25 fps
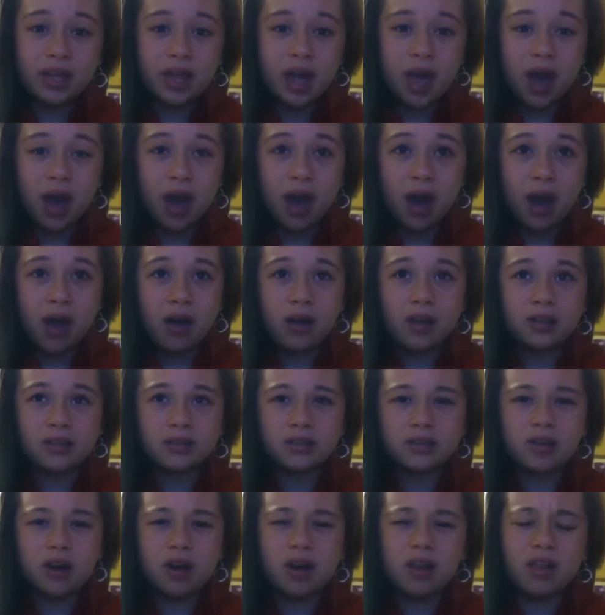yeah,
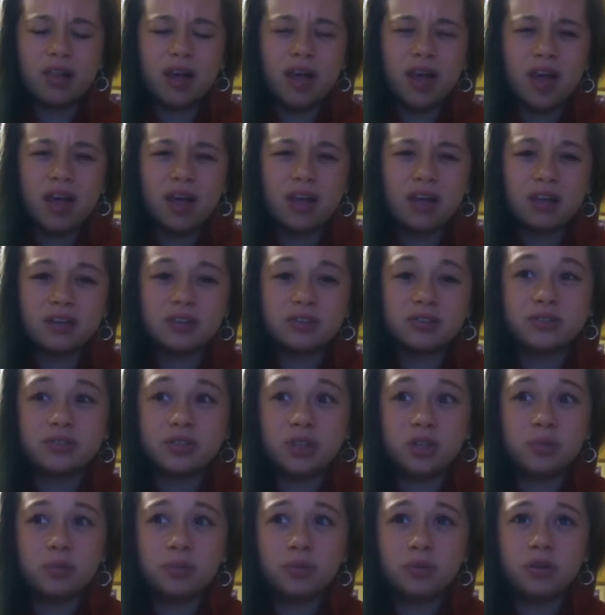it's not like
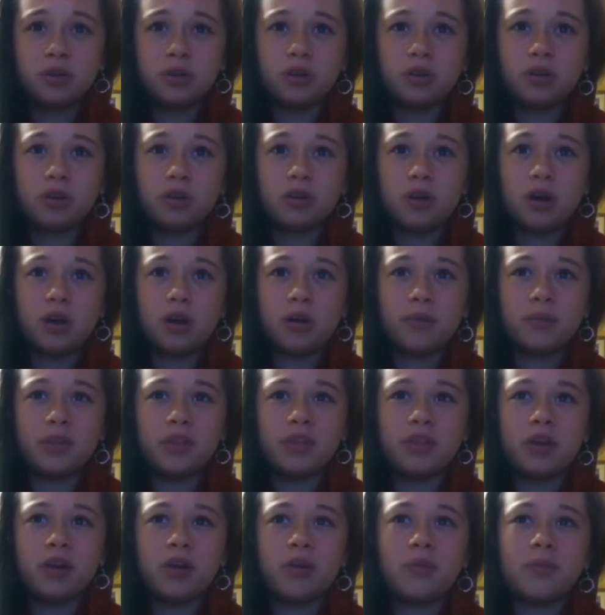super
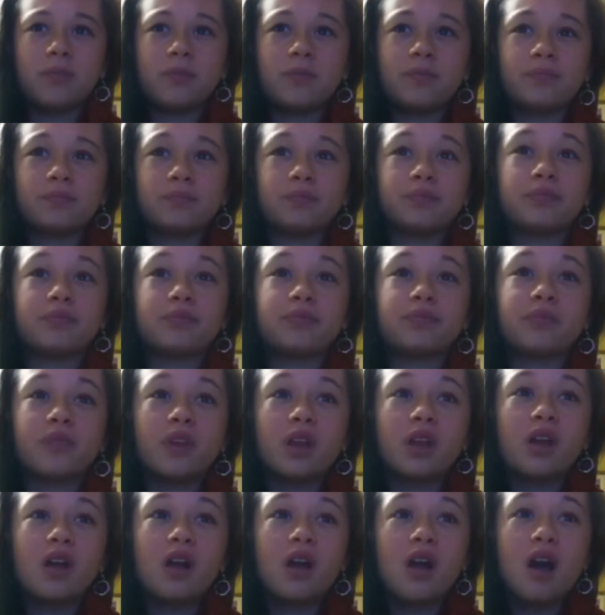common
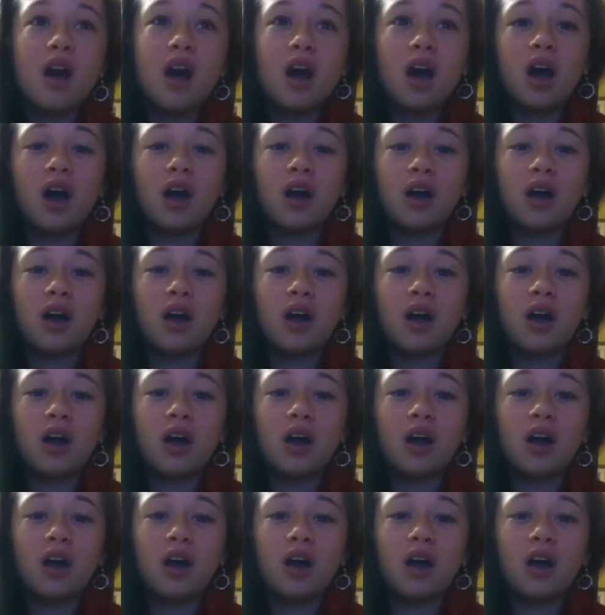though.